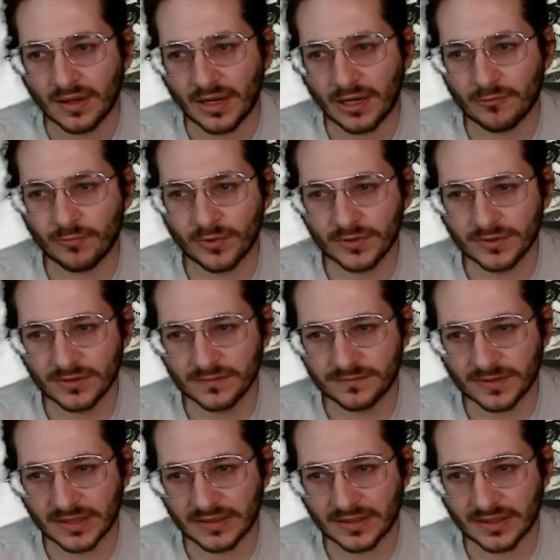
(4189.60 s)
I wonder if
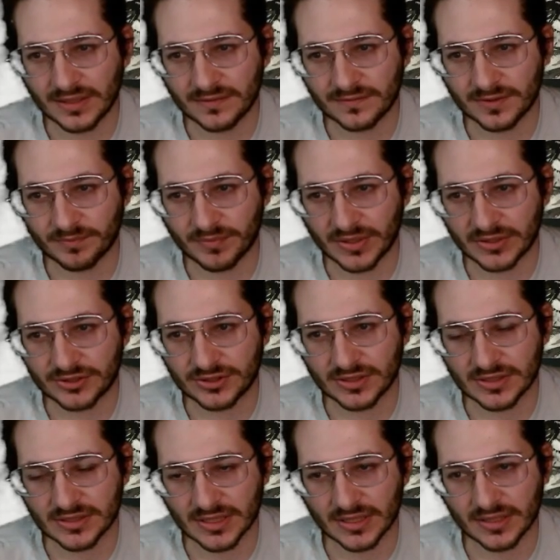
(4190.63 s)
Leyline of Combustion
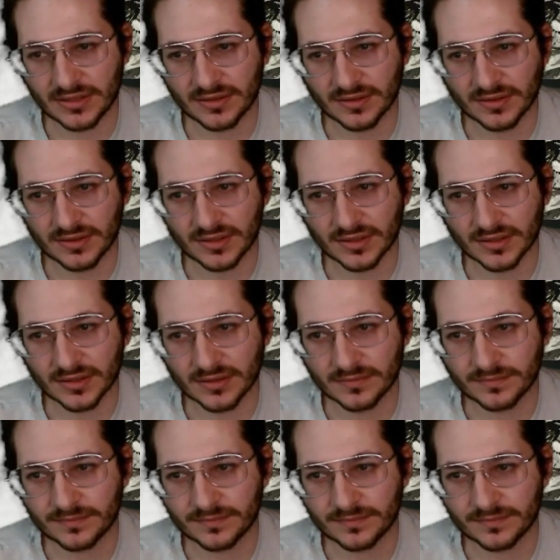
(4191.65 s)
is any good here.